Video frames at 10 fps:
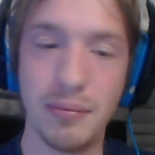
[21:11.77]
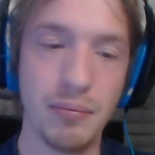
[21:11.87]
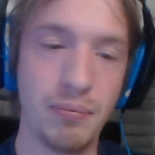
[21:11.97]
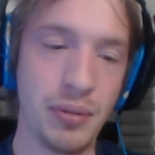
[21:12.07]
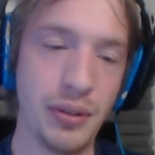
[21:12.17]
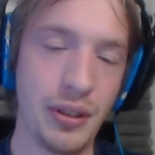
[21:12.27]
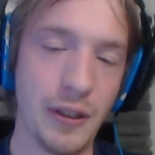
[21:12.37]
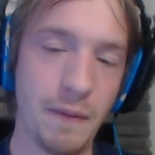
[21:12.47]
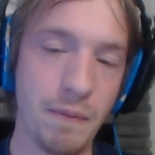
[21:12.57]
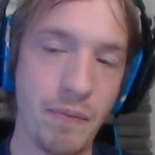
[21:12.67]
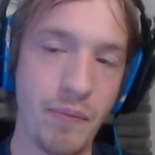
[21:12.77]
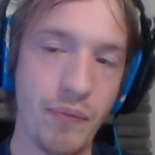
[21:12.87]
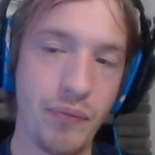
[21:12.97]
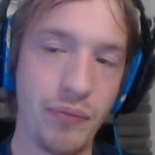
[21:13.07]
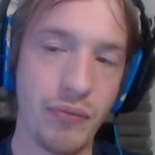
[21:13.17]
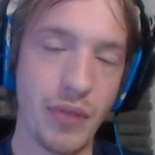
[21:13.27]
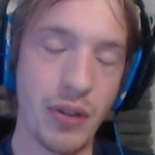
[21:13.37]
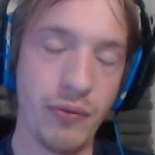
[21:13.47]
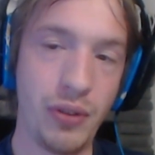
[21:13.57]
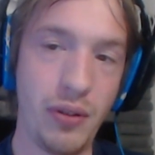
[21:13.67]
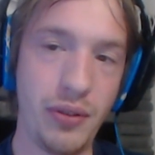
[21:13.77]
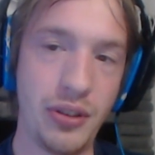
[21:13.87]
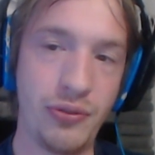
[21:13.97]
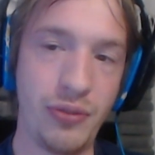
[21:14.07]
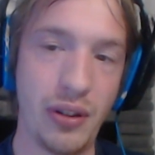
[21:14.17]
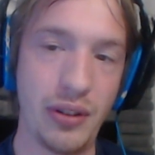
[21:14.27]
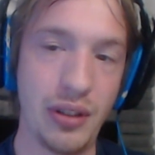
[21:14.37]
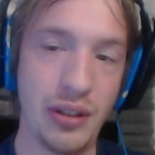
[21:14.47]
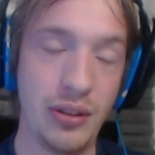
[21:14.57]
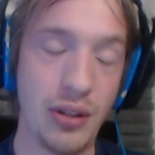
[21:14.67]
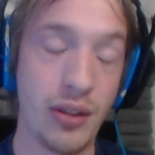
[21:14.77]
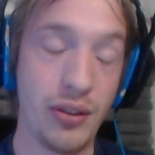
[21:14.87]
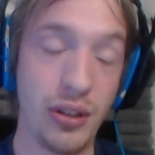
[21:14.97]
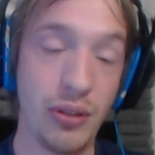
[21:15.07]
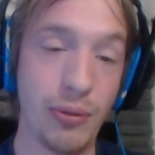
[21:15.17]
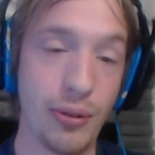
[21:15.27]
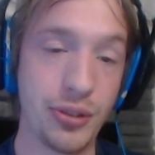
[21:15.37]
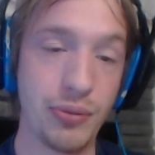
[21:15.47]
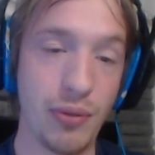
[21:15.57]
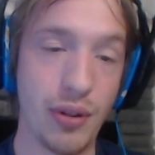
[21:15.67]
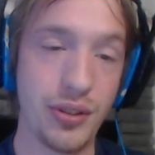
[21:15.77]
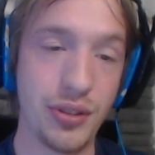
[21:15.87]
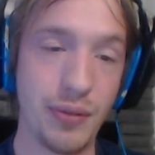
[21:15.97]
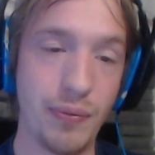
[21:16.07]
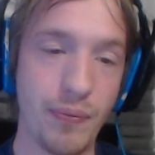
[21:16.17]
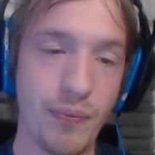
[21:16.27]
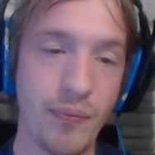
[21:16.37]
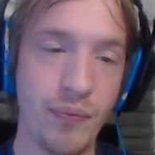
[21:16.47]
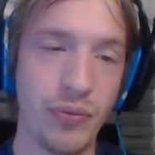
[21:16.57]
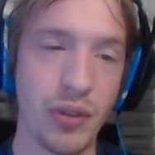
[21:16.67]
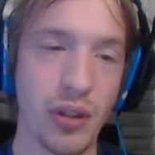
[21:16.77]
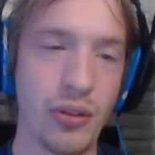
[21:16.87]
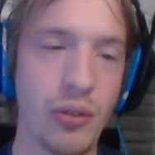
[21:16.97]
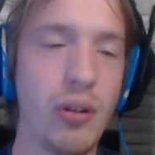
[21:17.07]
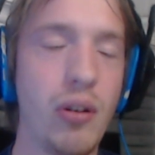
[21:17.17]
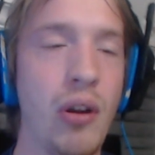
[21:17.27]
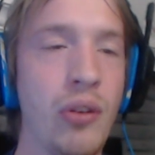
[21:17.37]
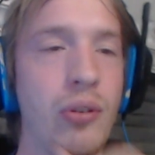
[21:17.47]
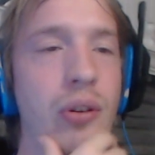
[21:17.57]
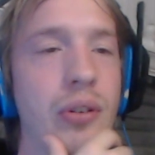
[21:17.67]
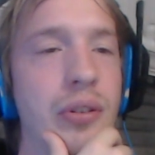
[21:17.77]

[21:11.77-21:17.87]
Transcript: But yeah. Followed is fun, and I think you all should watch it. There are other